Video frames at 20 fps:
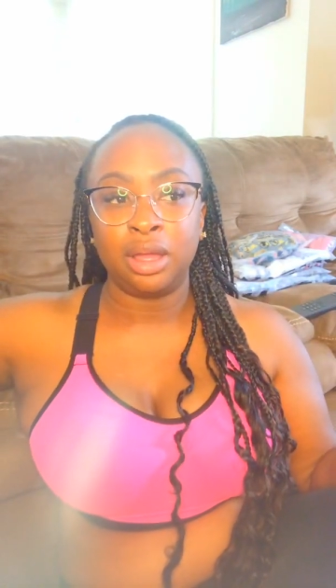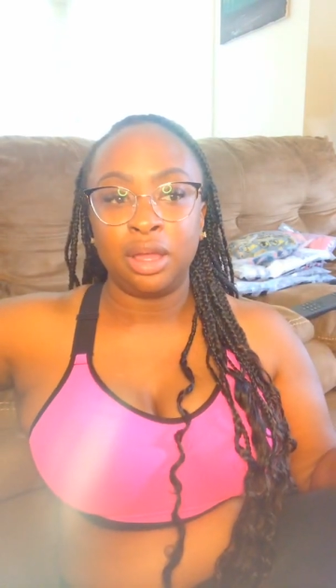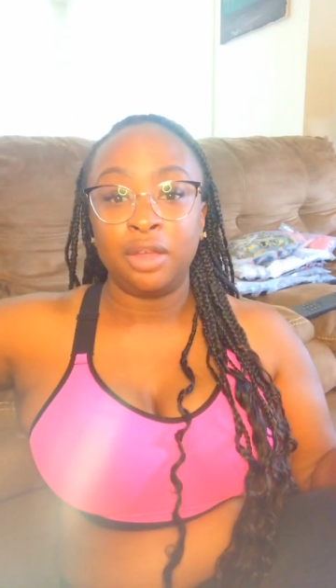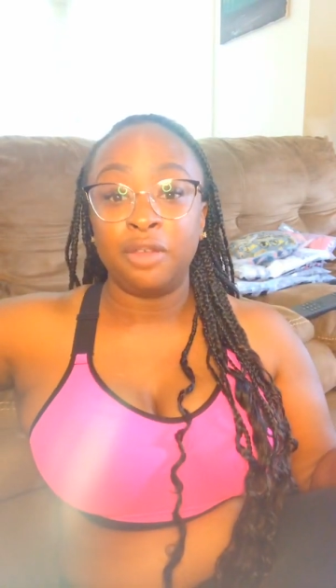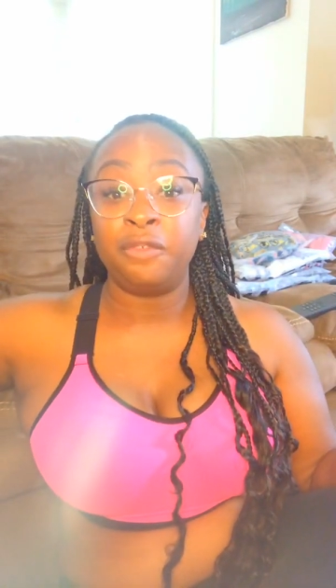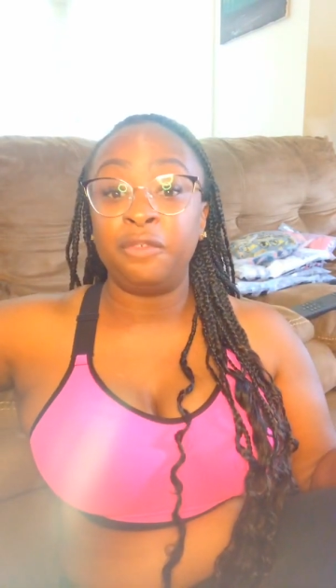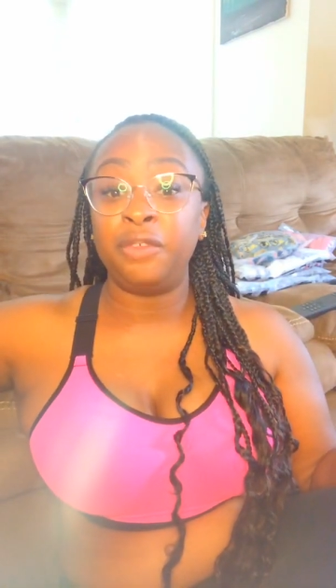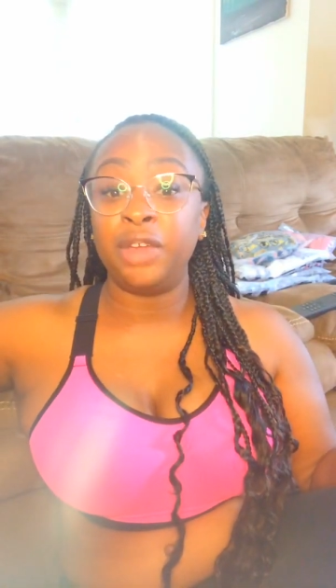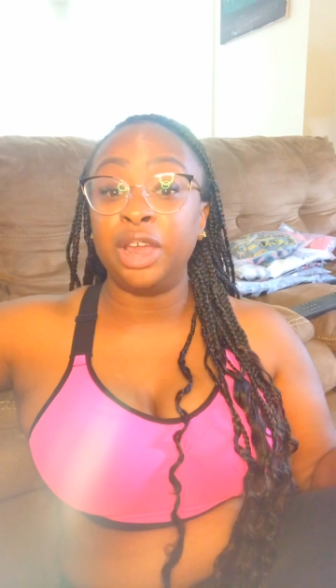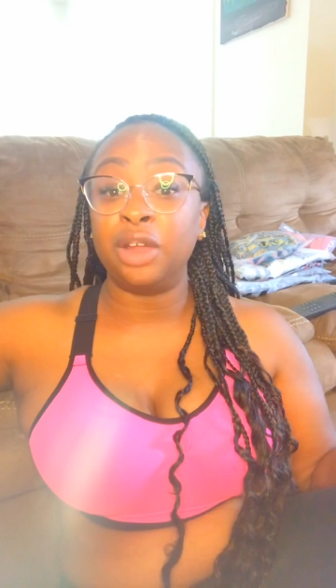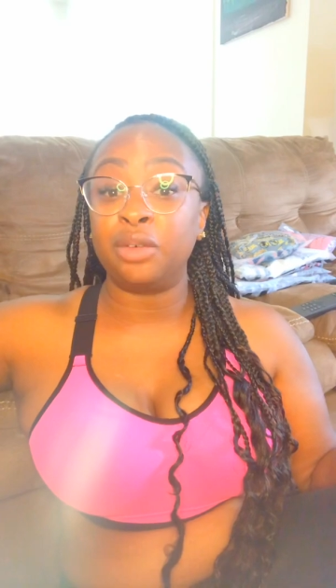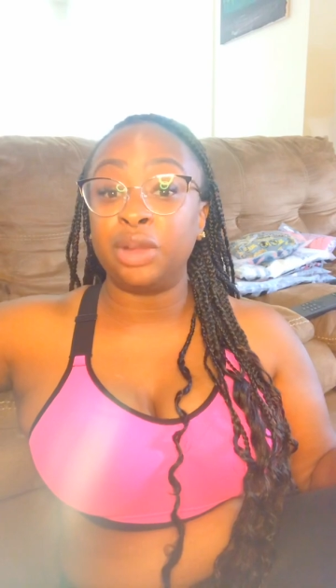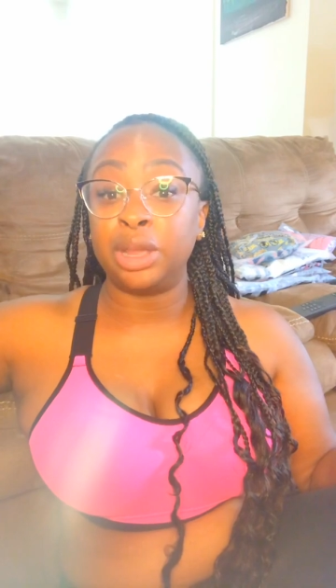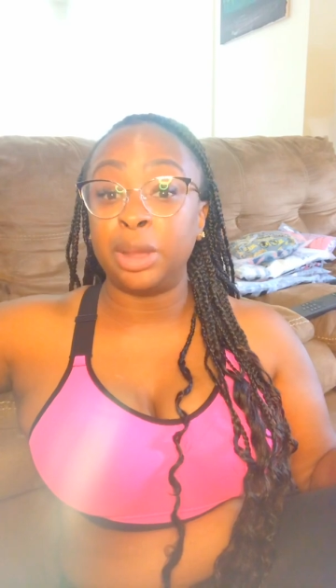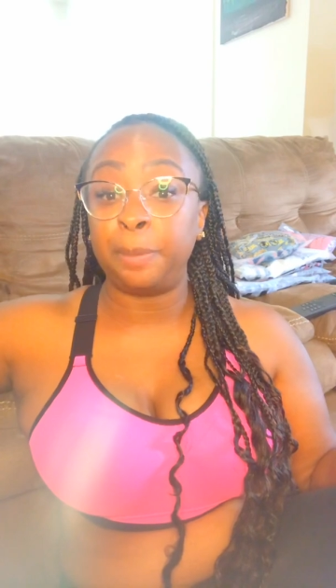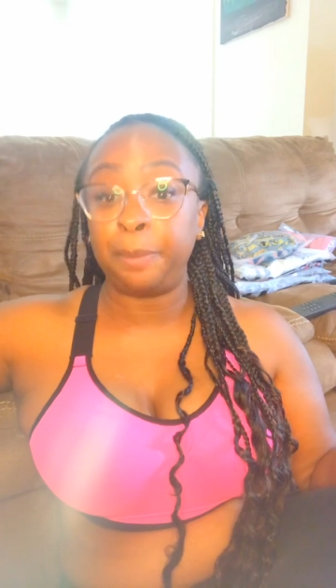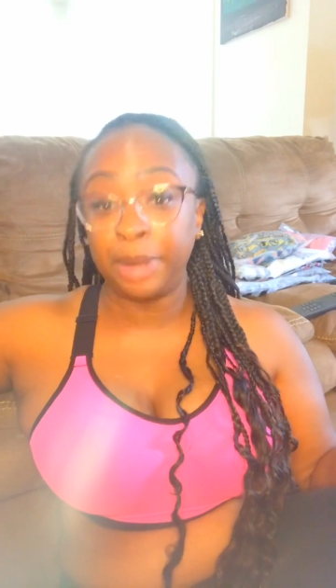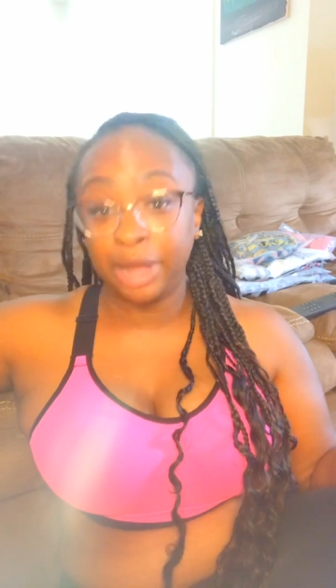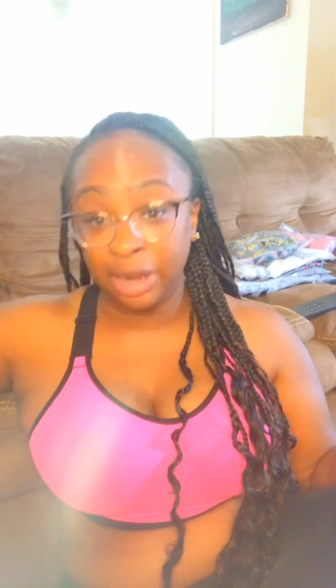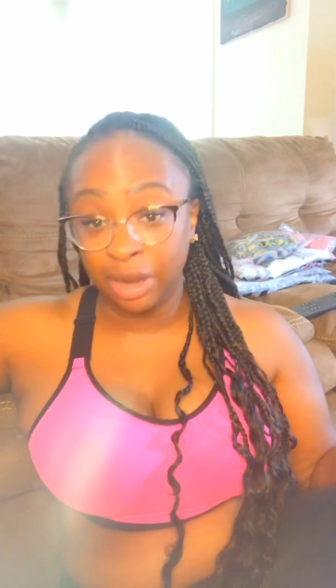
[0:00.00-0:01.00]
very
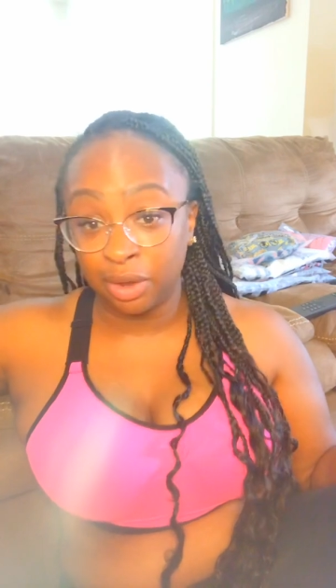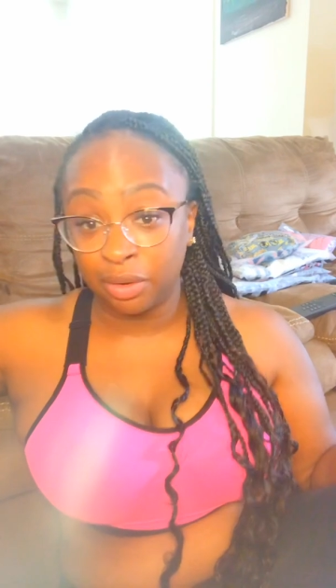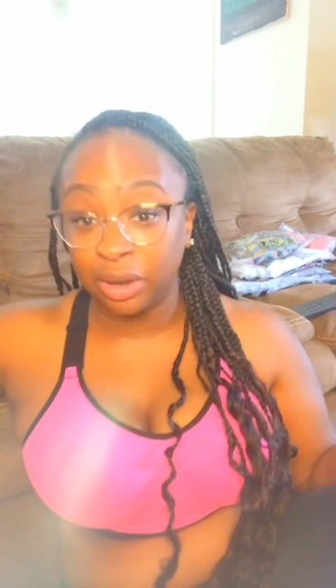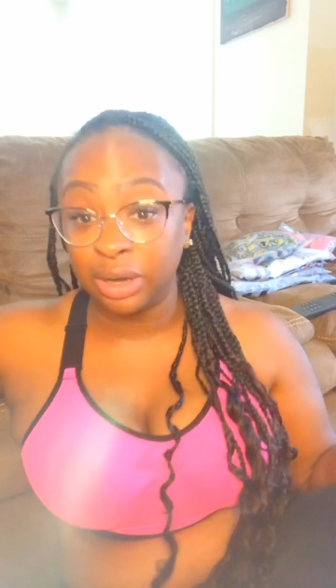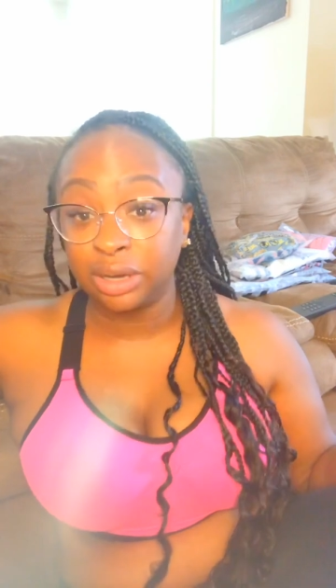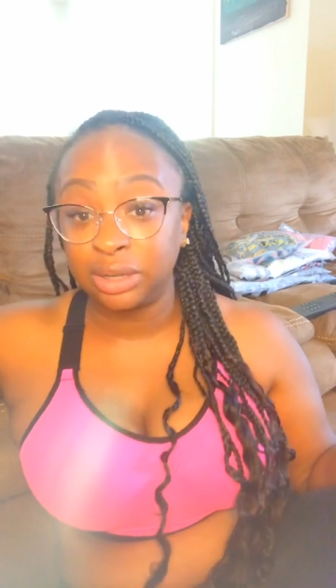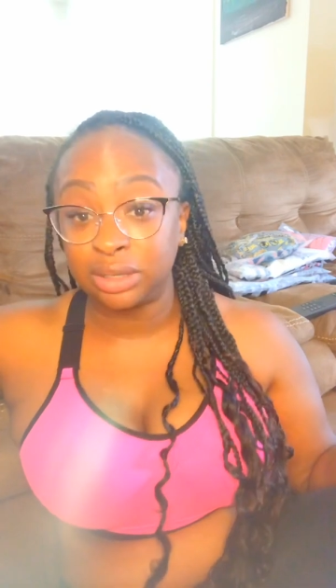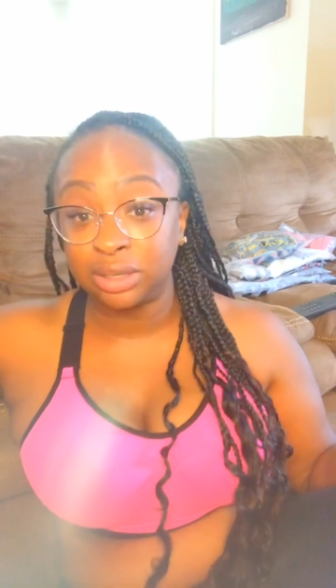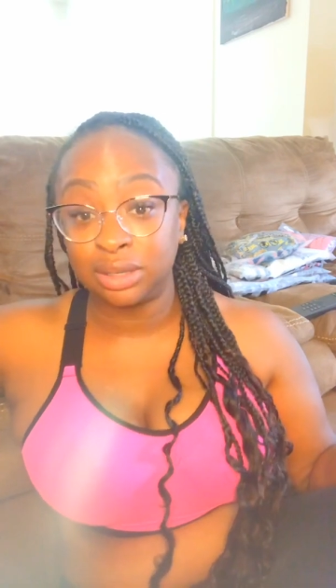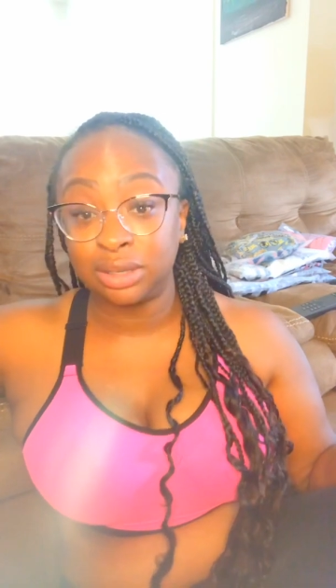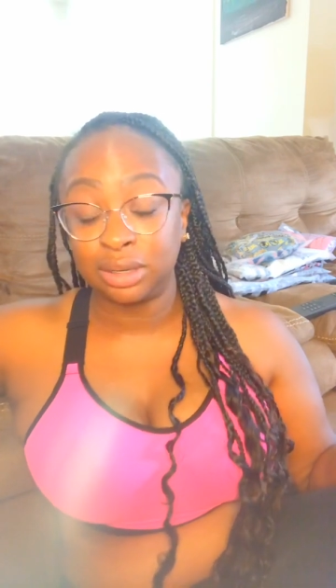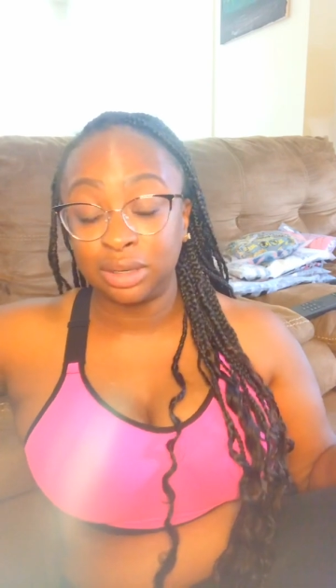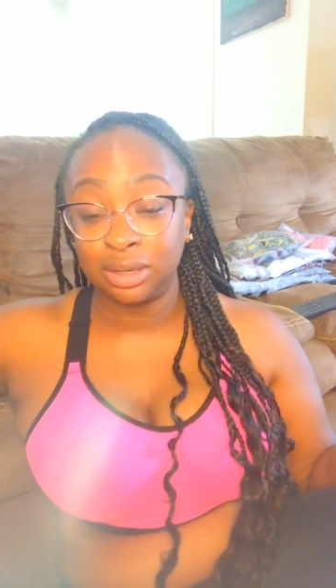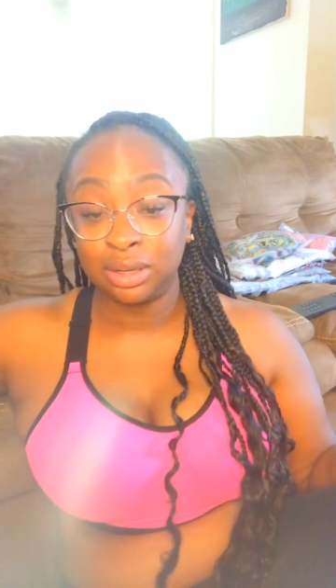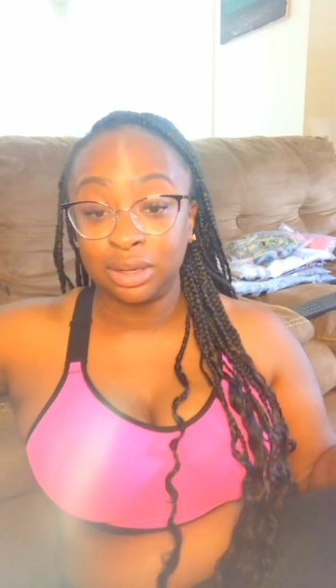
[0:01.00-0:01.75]
apparent